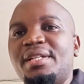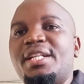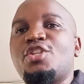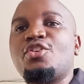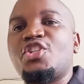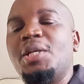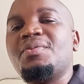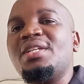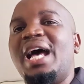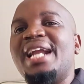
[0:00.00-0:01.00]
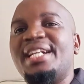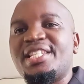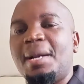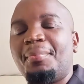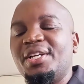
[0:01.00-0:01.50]
relationships and
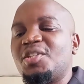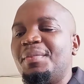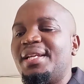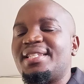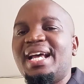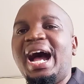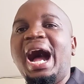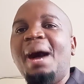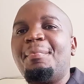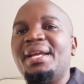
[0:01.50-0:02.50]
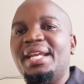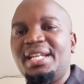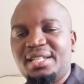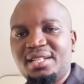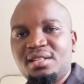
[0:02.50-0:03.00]
disappointment are
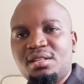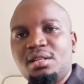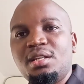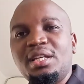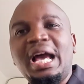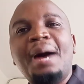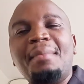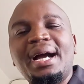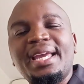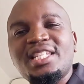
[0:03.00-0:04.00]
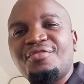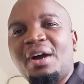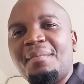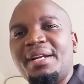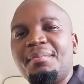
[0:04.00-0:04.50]
happening amongst
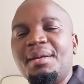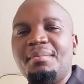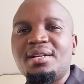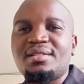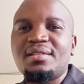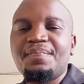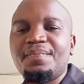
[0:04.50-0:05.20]
family members.